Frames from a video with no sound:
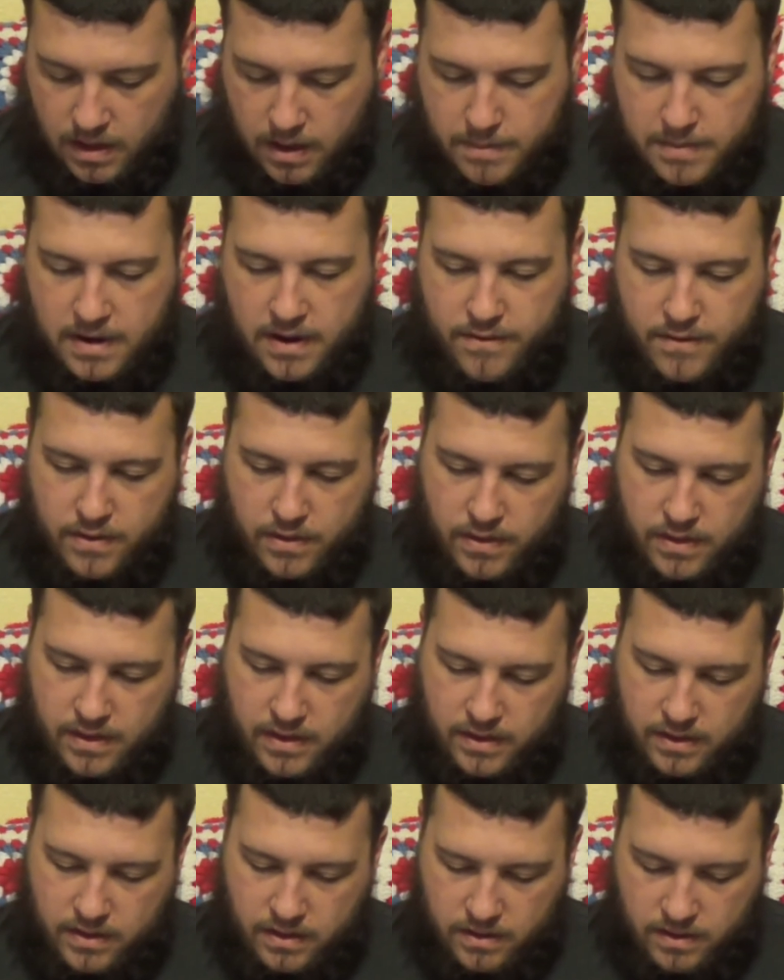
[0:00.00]
I mean,
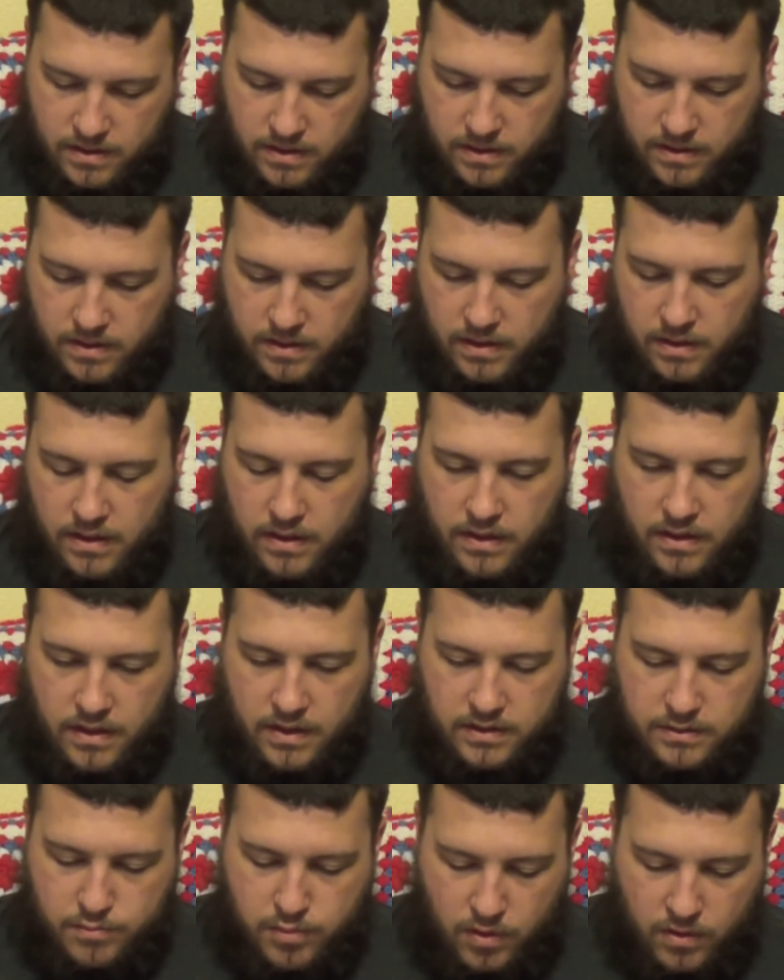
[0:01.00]
everything
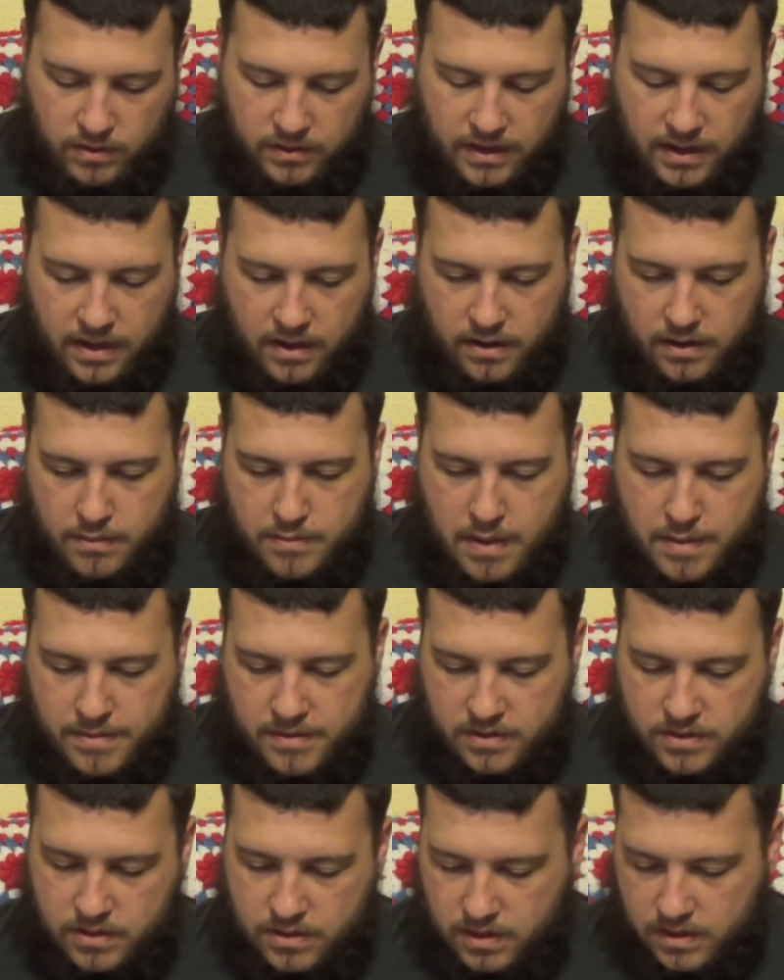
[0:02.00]
is broke down, and maybe
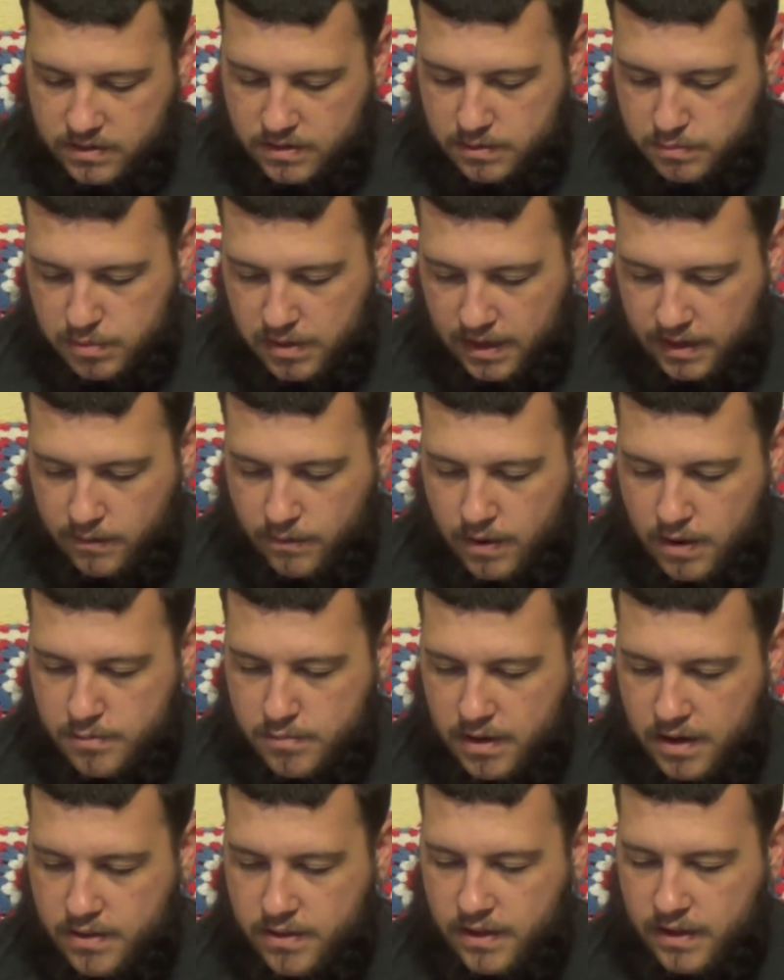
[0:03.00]
it's just because it's black and
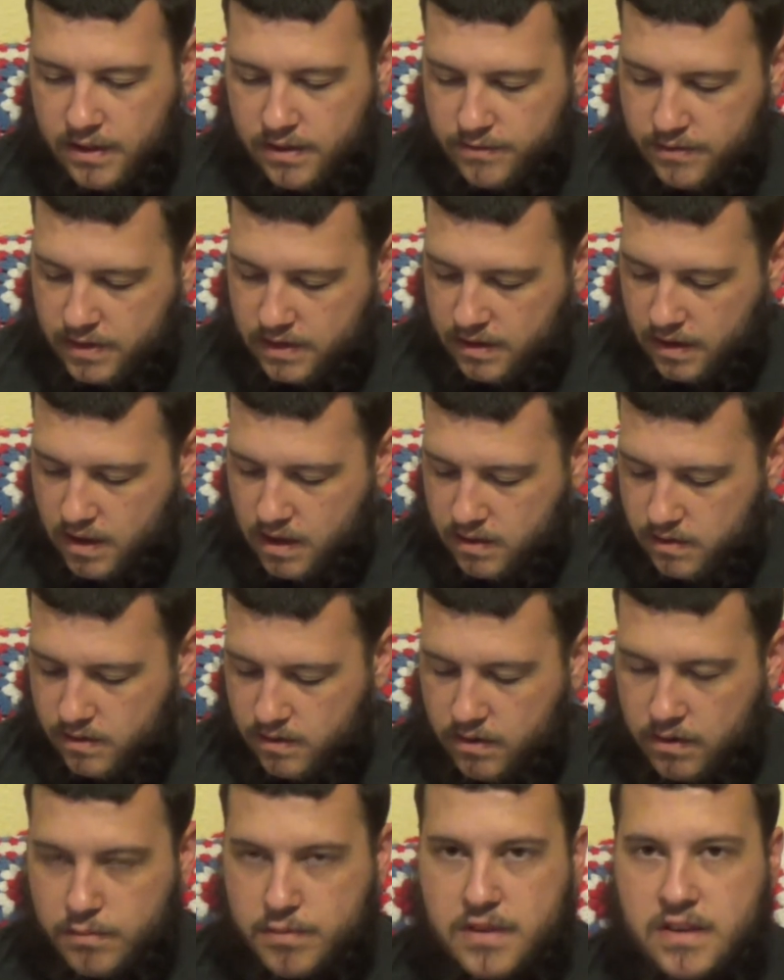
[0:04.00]
white, but I think even in
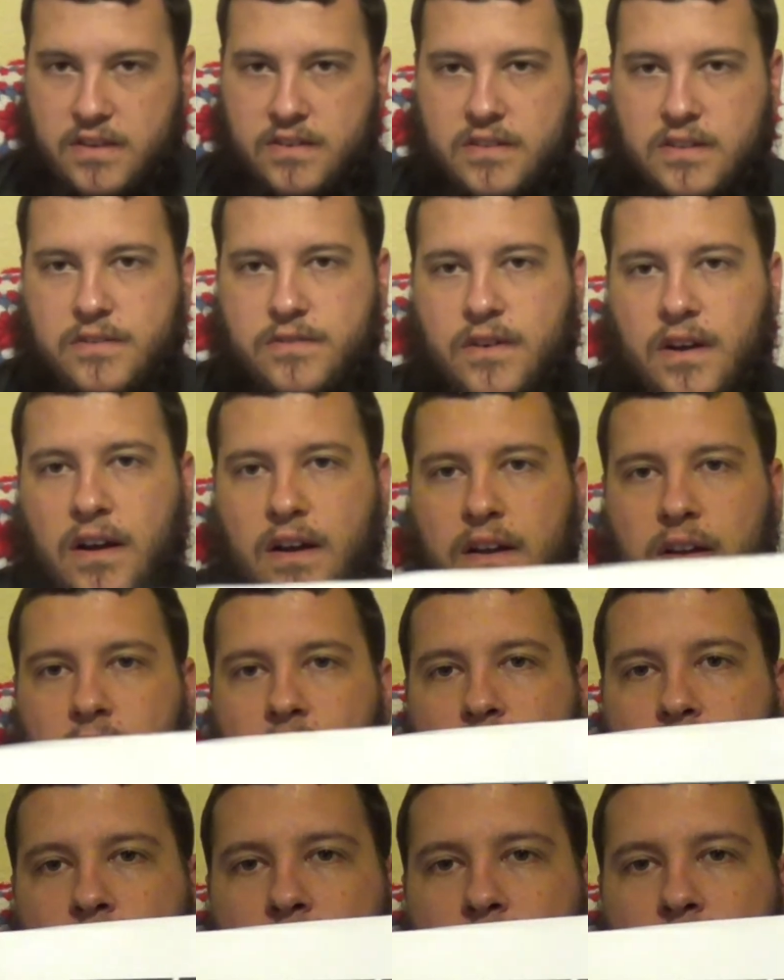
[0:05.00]
color it'll be easy to find.